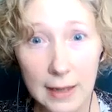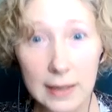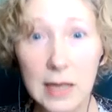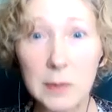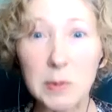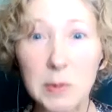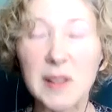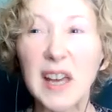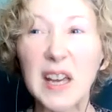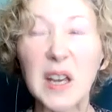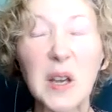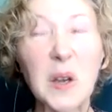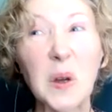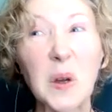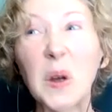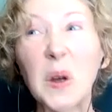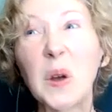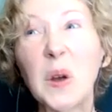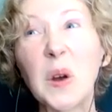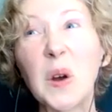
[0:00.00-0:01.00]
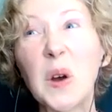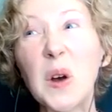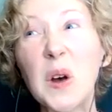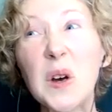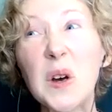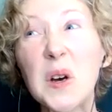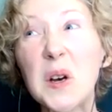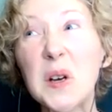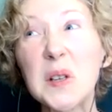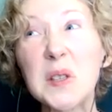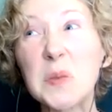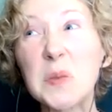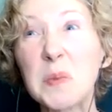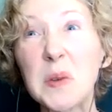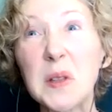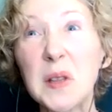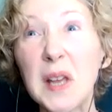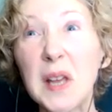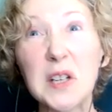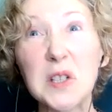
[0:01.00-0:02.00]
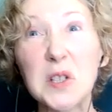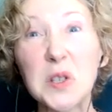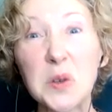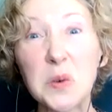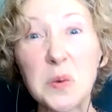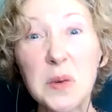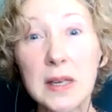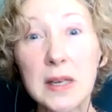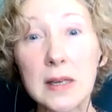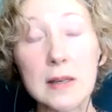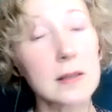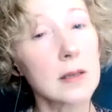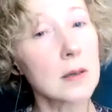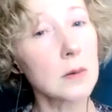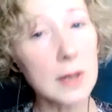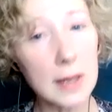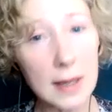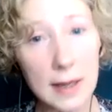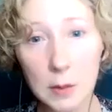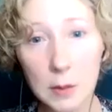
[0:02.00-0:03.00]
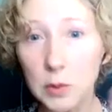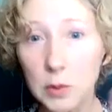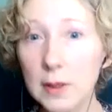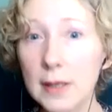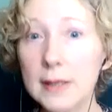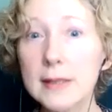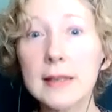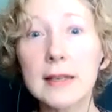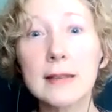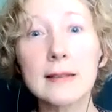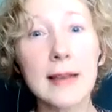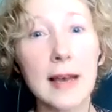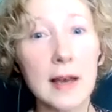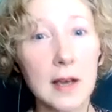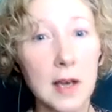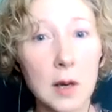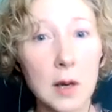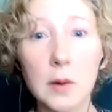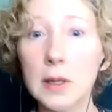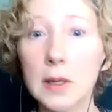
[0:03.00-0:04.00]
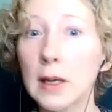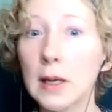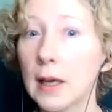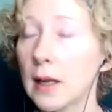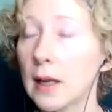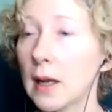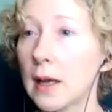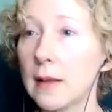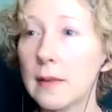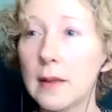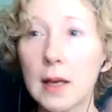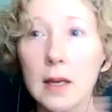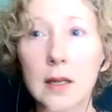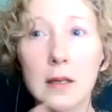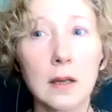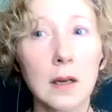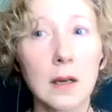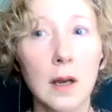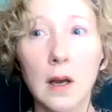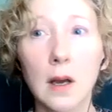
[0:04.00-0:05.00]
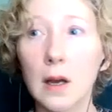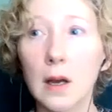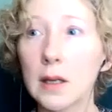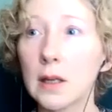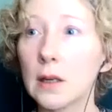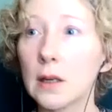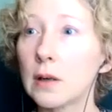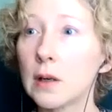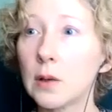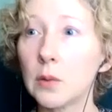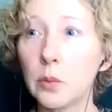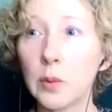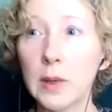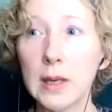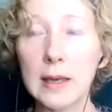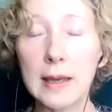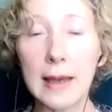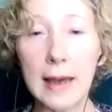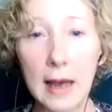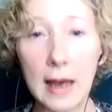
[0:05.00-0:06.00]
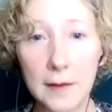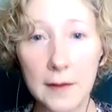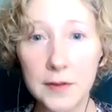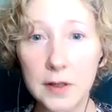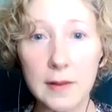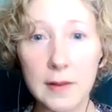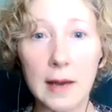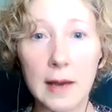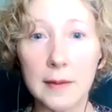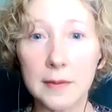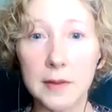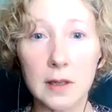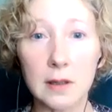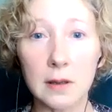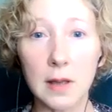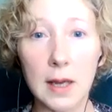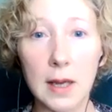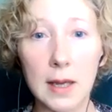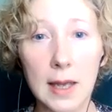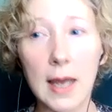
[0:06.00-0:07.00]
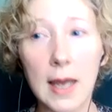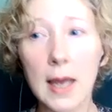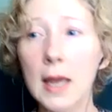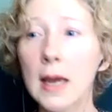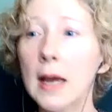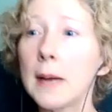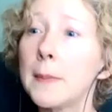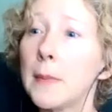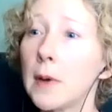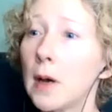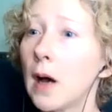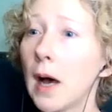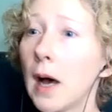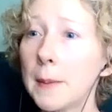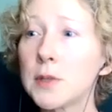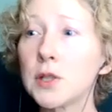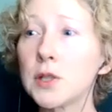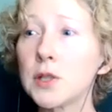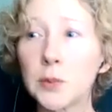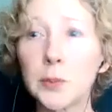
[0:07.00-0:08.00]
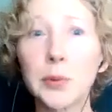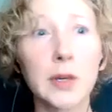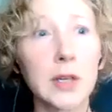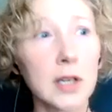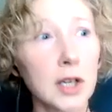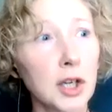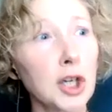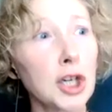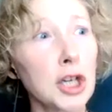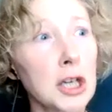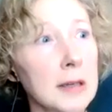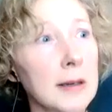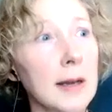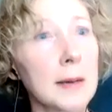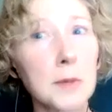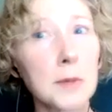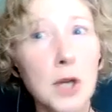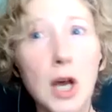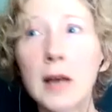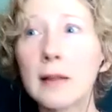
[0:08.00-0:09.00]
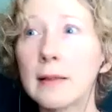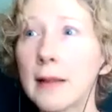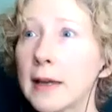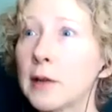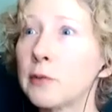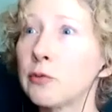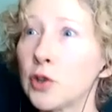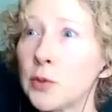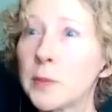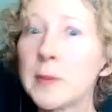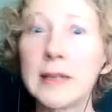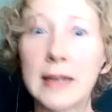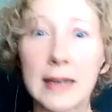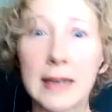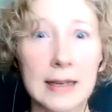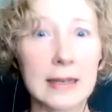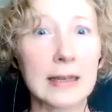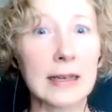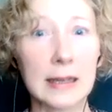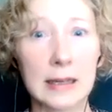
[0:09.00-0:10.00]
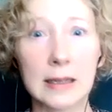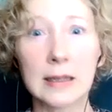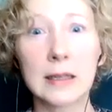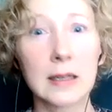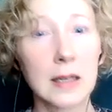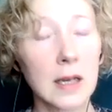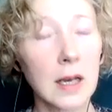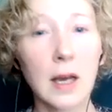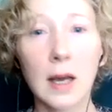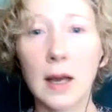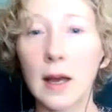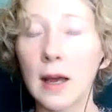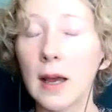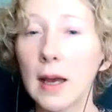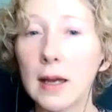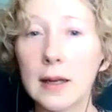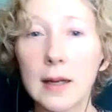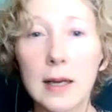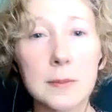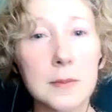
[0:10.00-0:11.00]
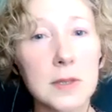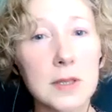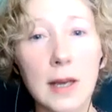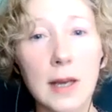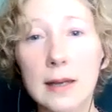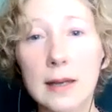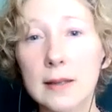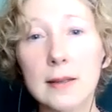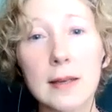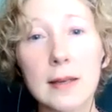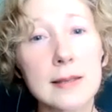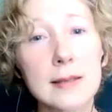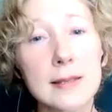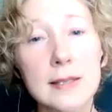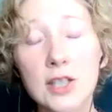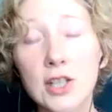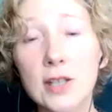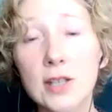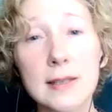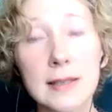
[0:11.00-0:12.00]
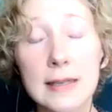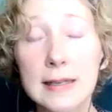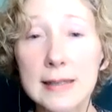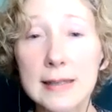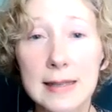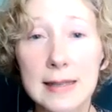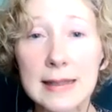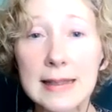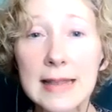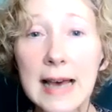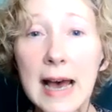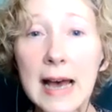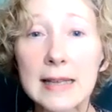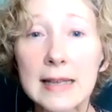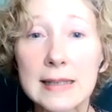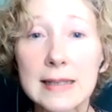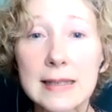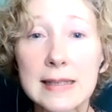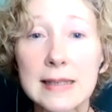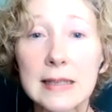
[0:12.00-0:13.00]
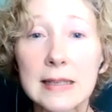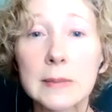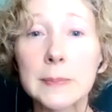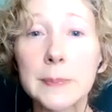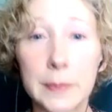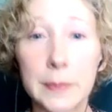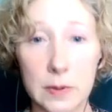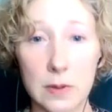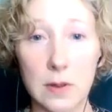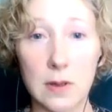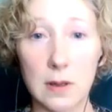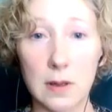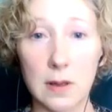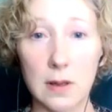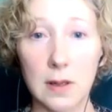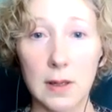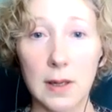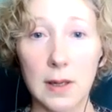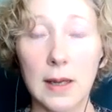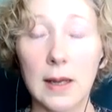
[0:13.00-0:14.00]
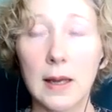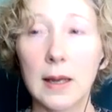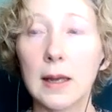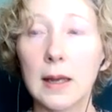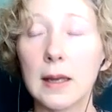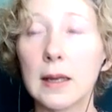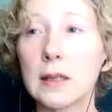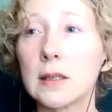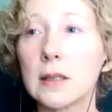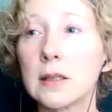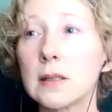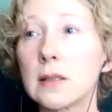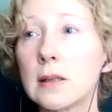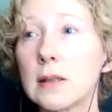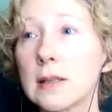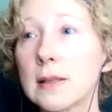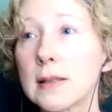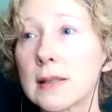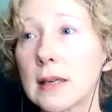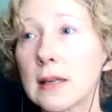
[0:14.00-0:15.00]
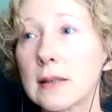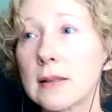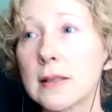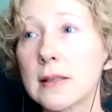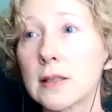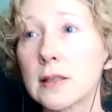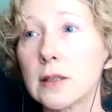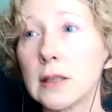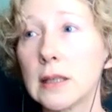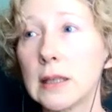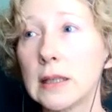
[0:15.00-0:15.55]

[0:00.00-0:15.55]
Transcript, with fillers: And they'd be like, oh, it's been like two weeks. Okay, well, let's get that going again. Wow. And then you know, a week after that, they're like, hey, I'm I'm doing pretty good. I'm not like ruminating and and I'm and it, it's just it's that simple. And these kids, they're